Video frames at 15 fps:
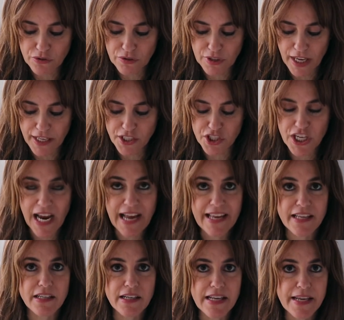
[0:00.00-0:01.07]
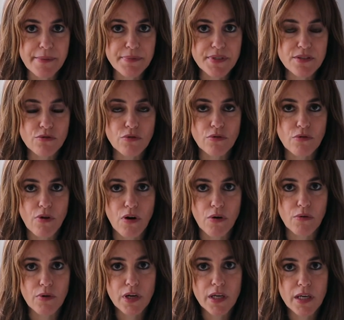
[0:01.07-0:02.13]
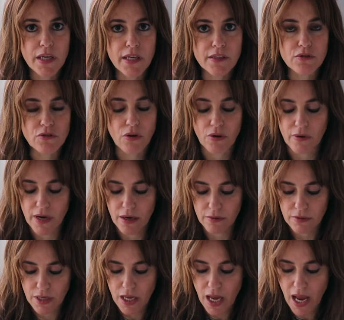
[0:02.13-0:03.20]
should take giant leaps to grow in Torah.